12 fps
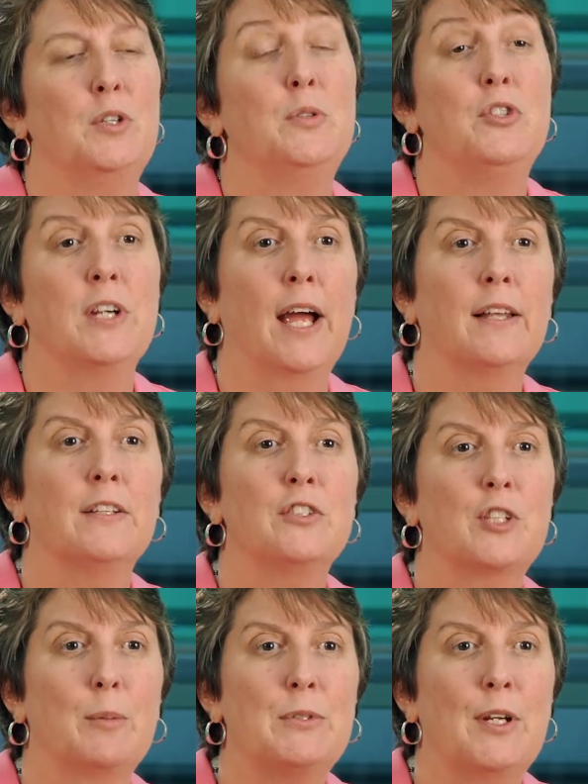new
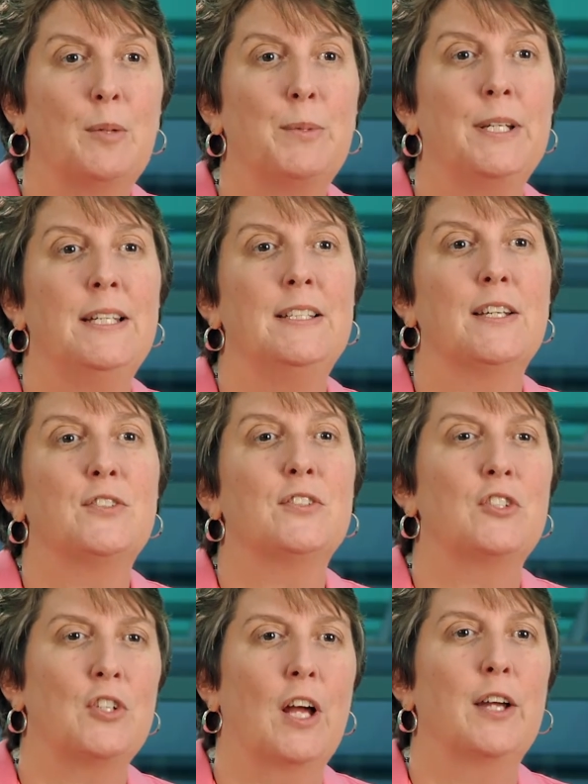challenge comes up and he
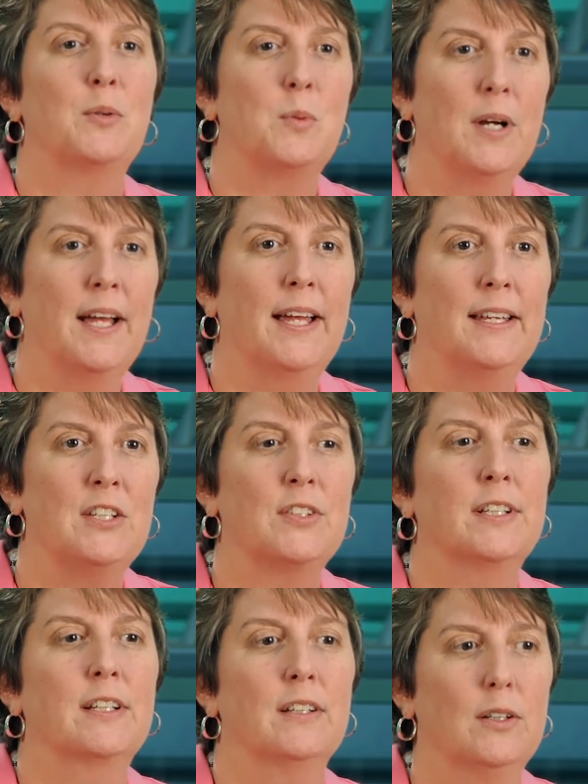doesn't shy away.
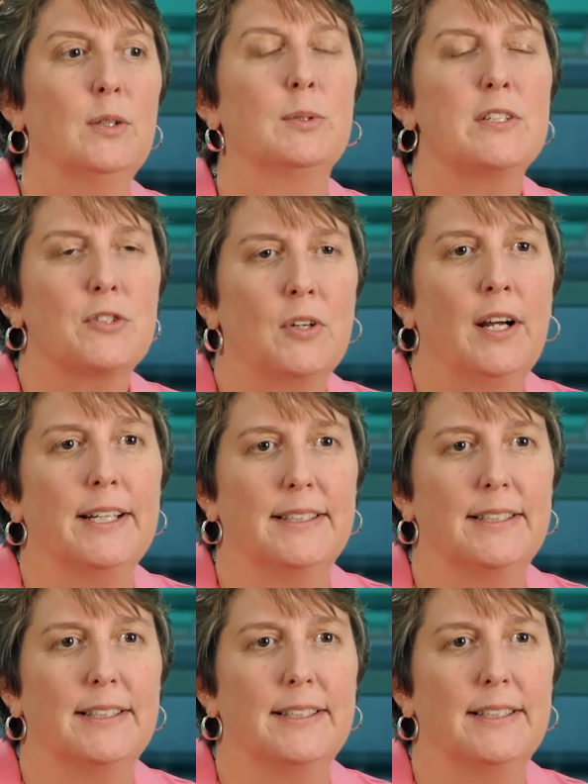He's like, oh, right, let's try